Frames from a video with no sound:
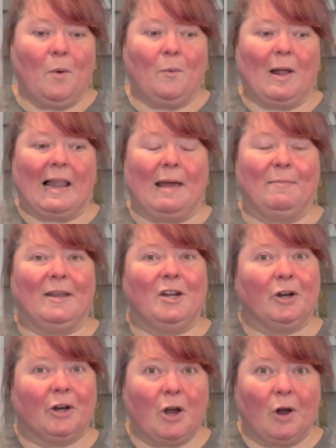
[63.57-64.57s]
while I'm in
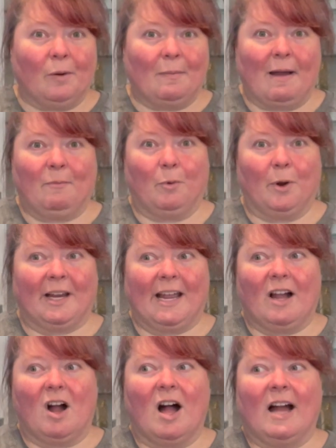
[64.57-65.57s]
her home, I'm
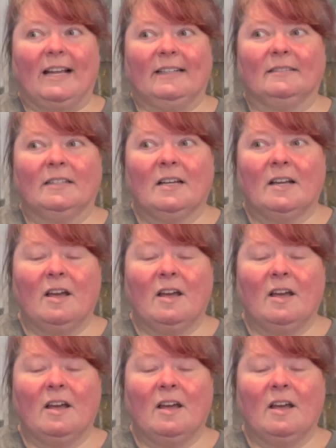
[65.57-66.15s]
working on